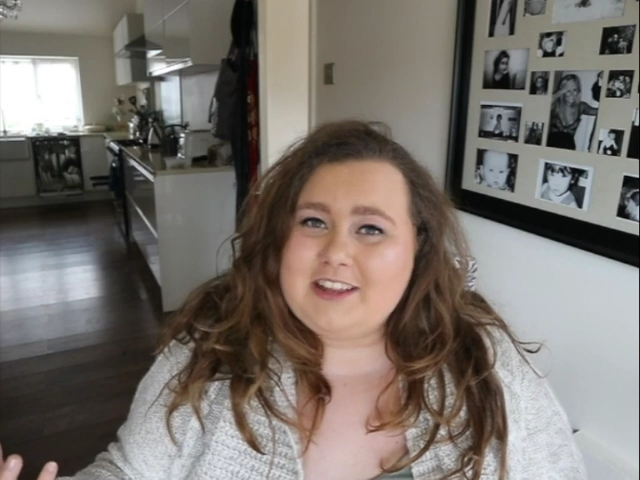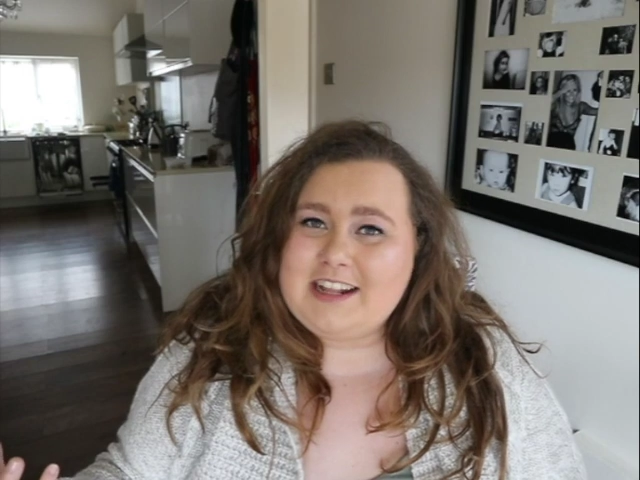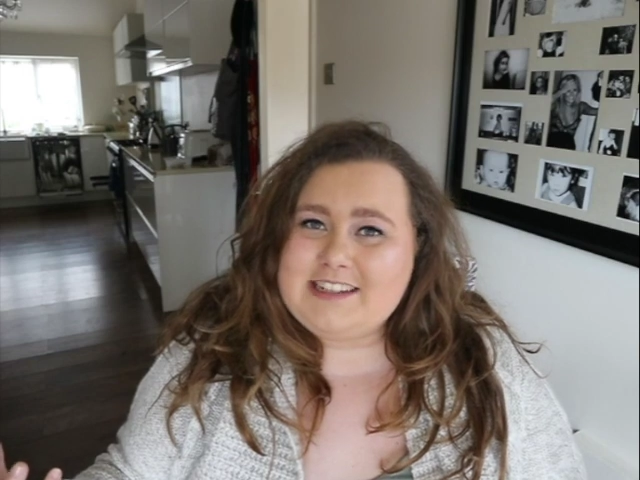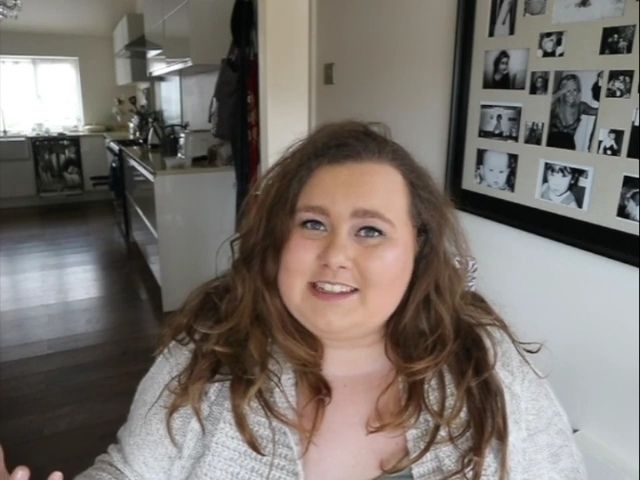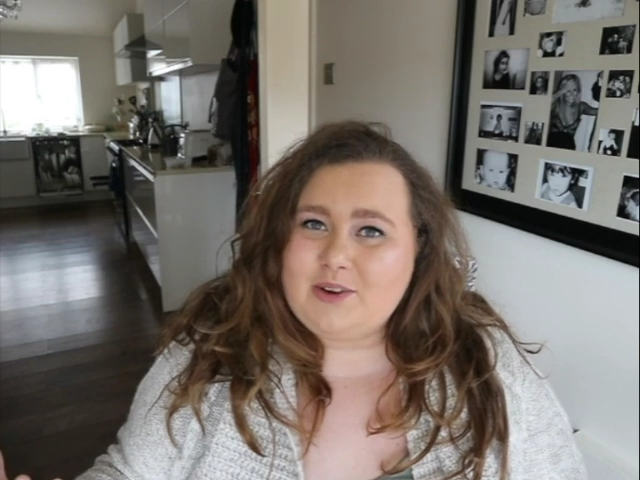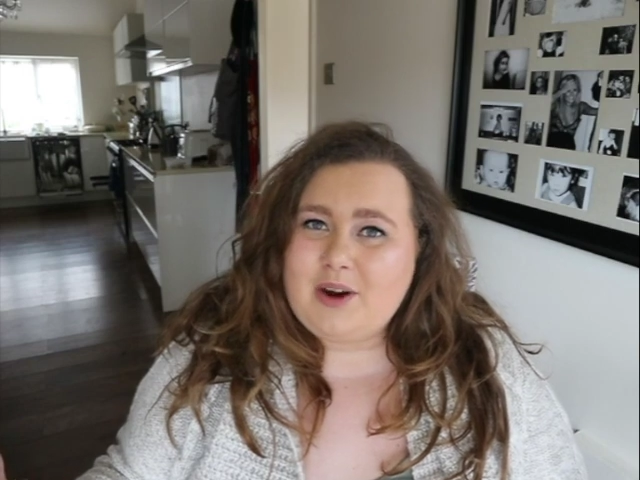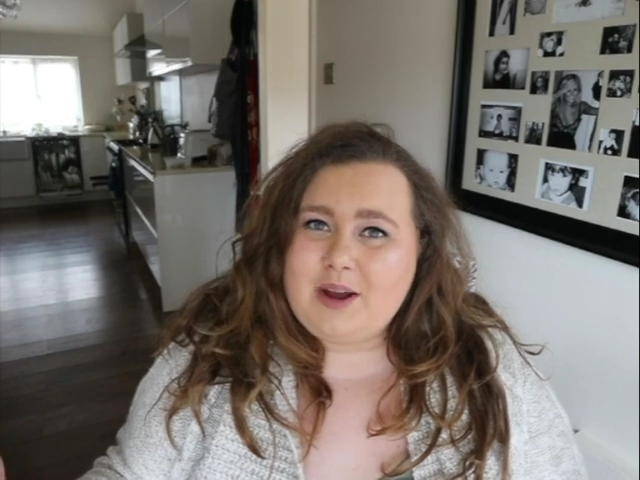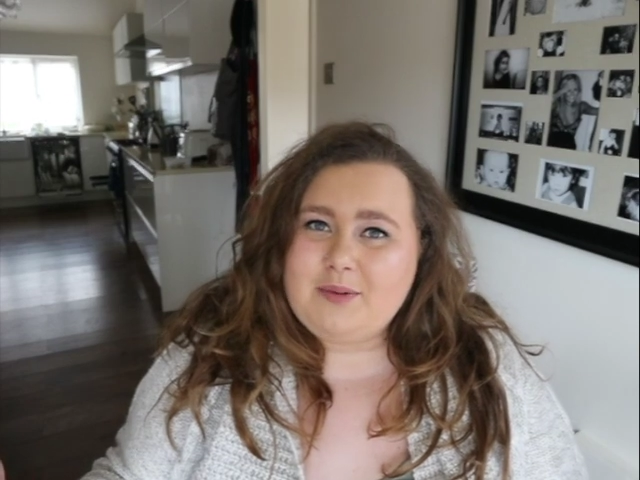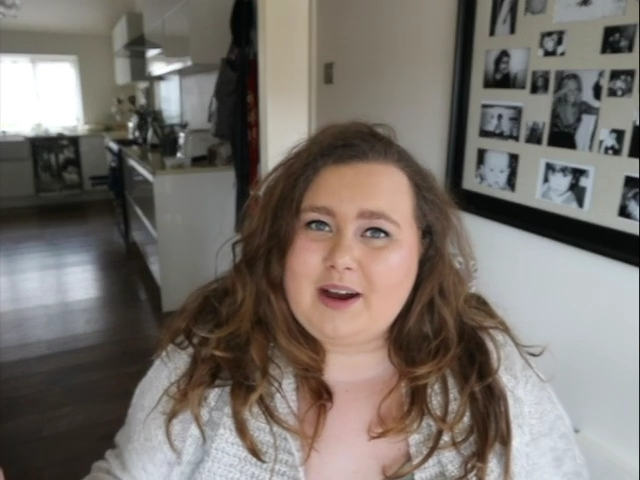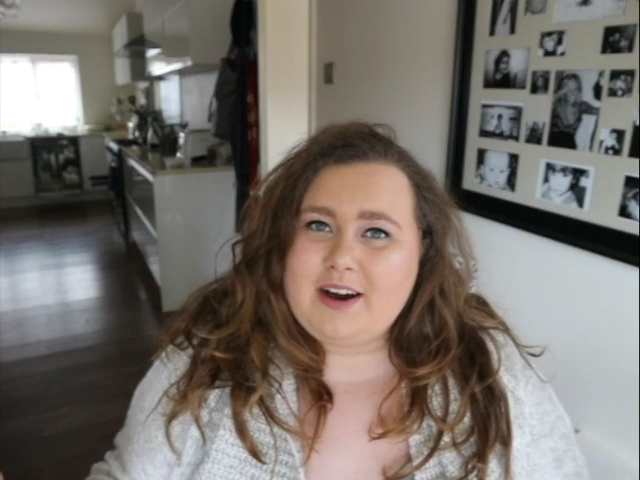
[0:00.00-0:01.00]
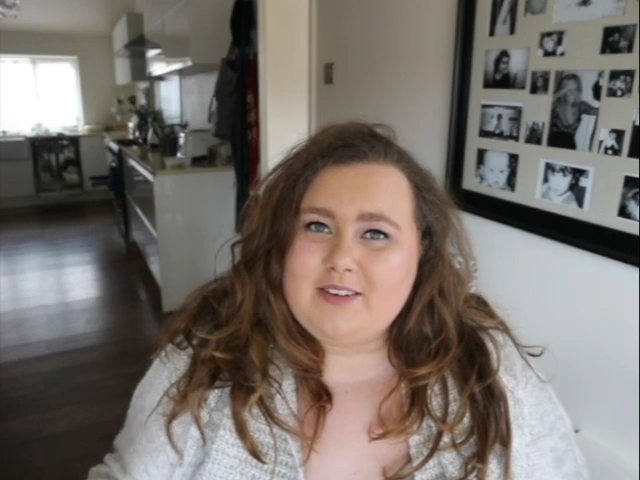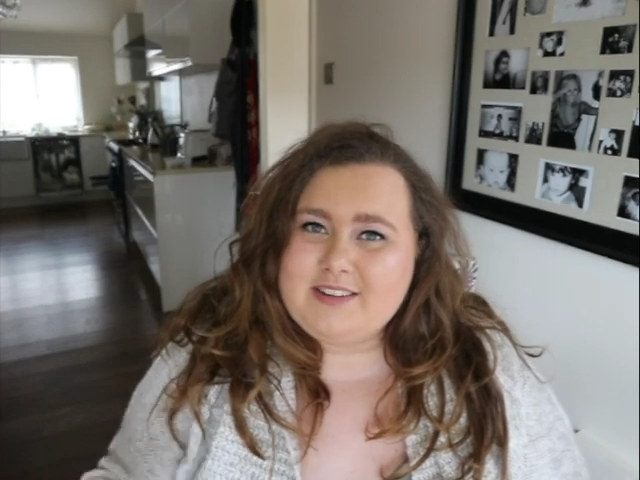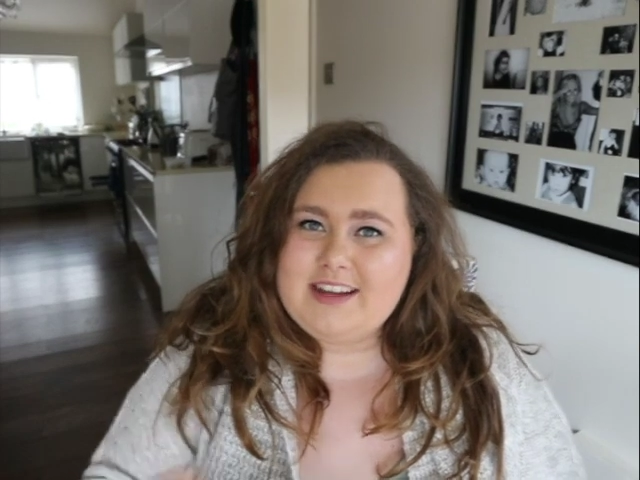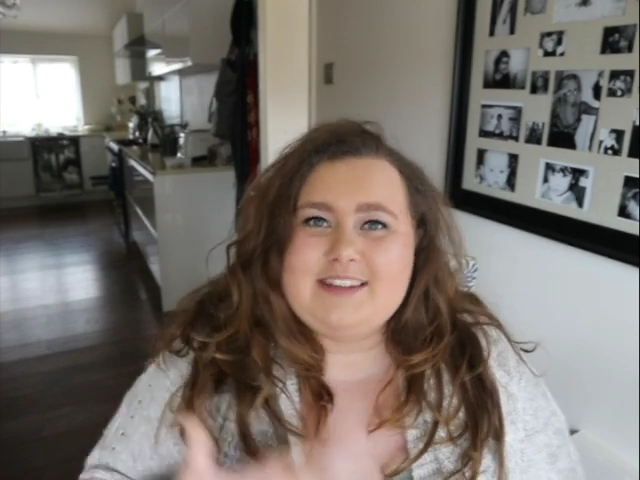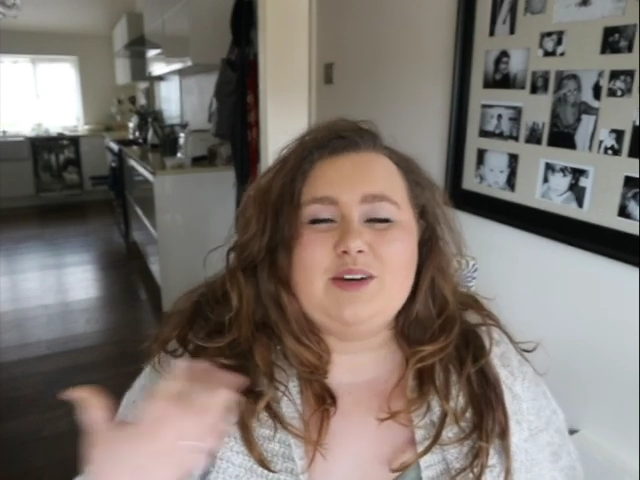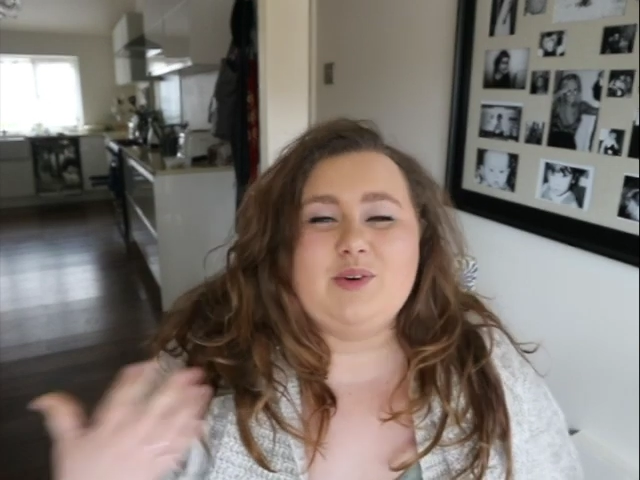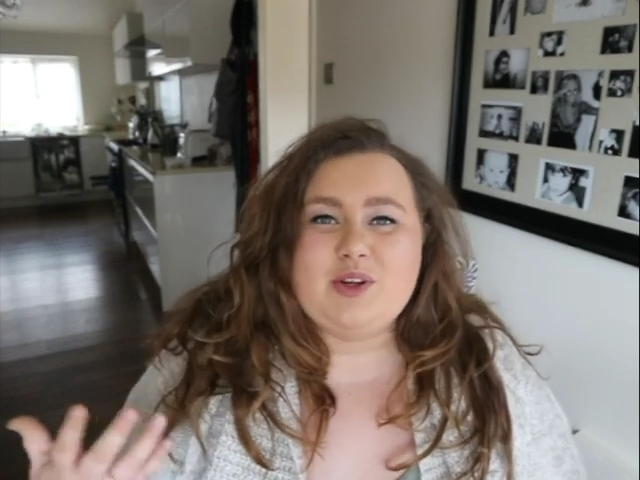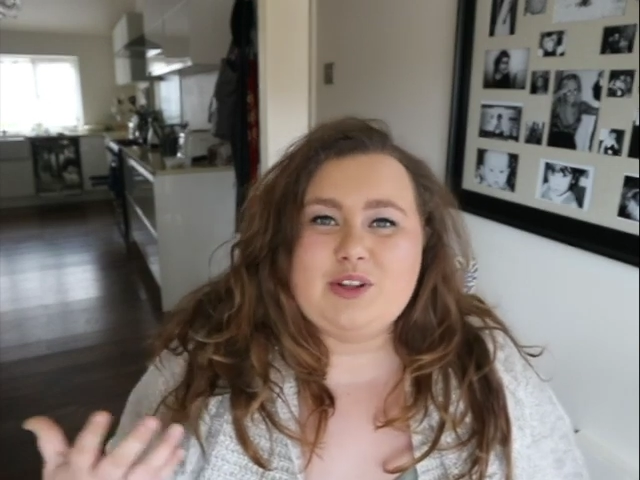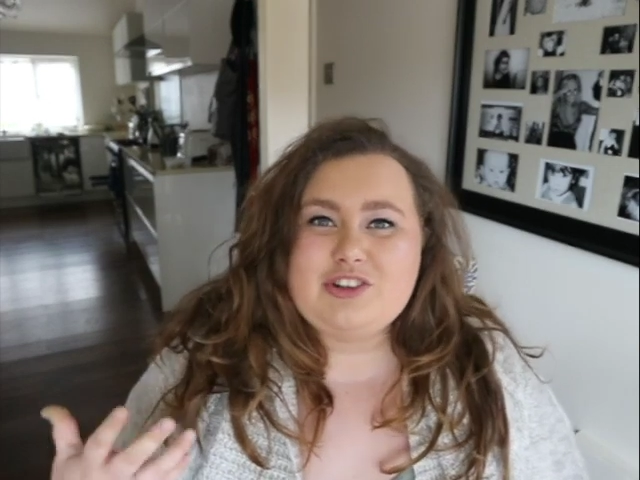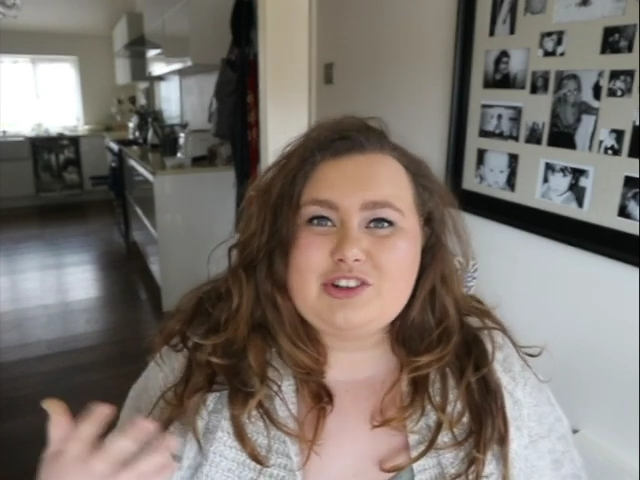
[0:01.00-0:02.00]
the lady quite well, and that's how I
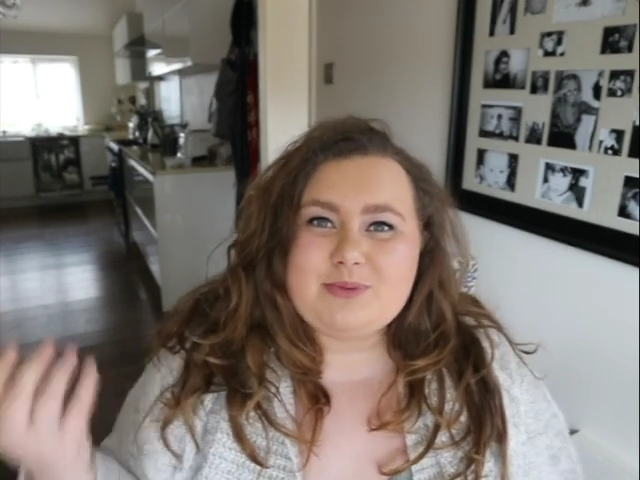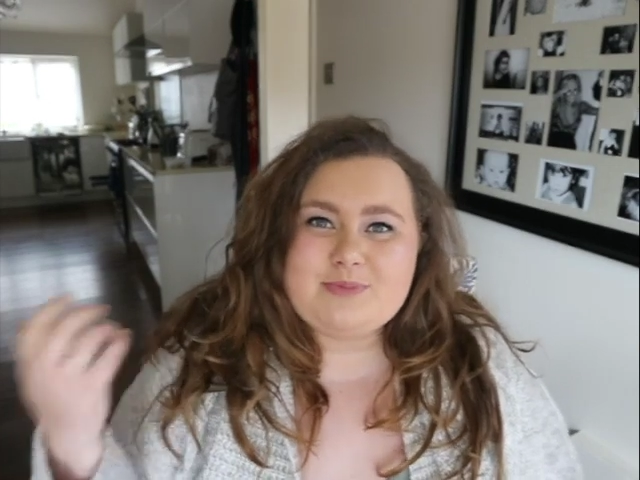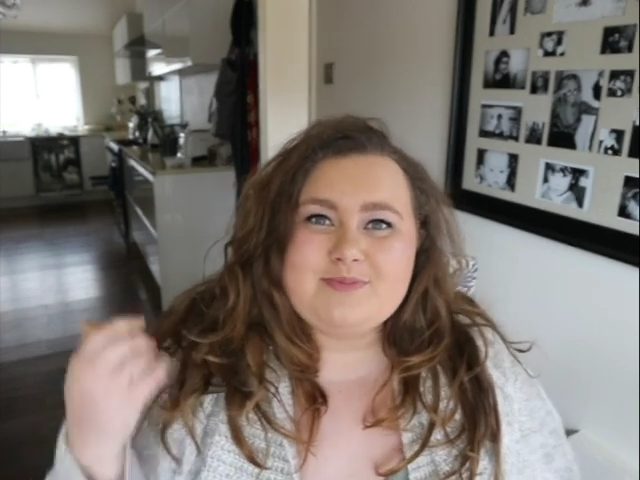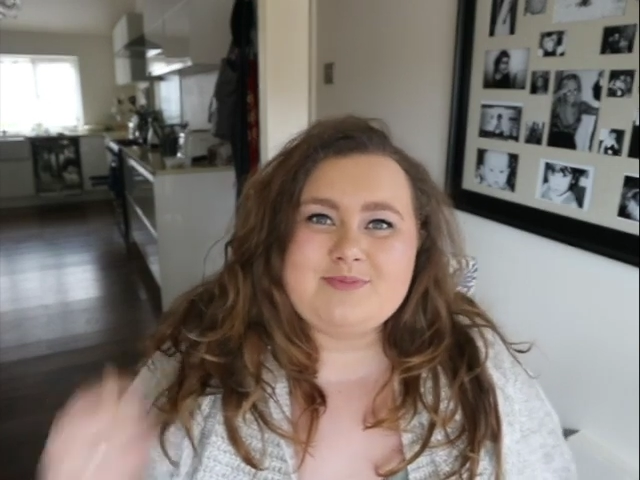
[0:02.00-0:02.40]
got the job.